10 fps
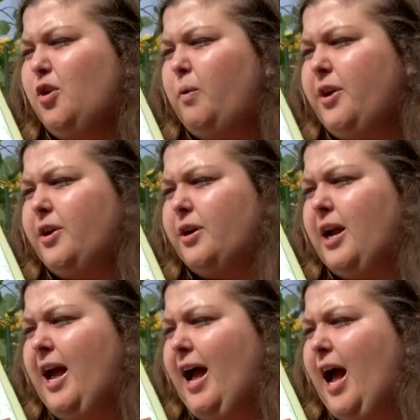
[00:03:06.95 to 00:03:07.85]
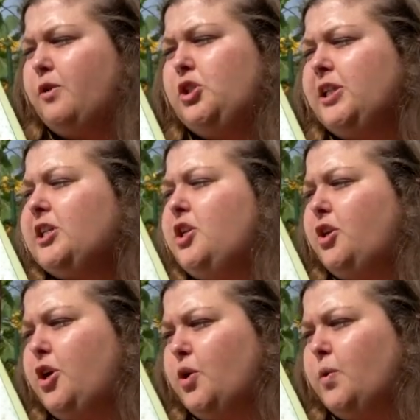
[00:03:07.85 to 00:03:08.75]
you'll wonder how she doesn't
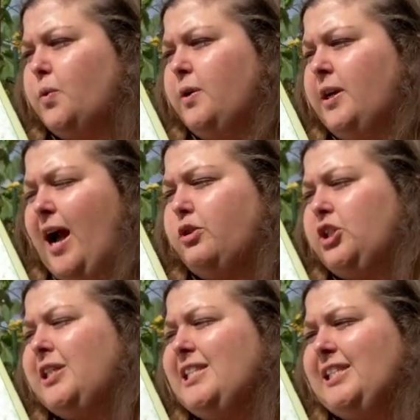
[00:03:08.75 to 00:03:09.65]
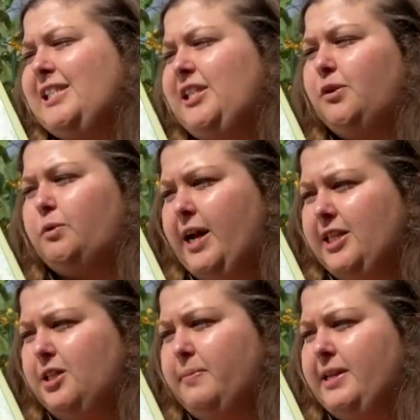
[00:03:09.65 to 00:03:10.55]
know, how she doesn't see the
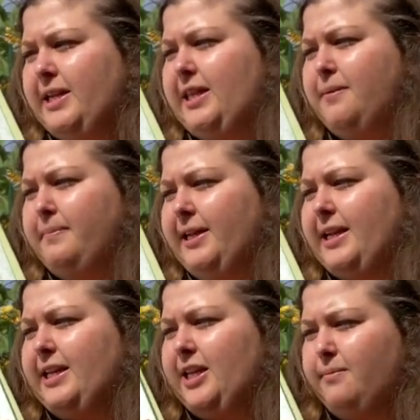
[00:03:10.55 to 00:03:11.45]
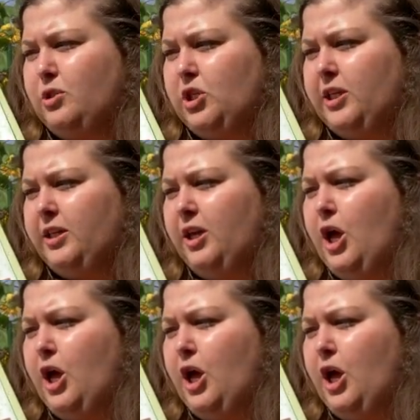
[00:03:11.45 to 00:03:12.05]
rice beneath the meat and kimchi.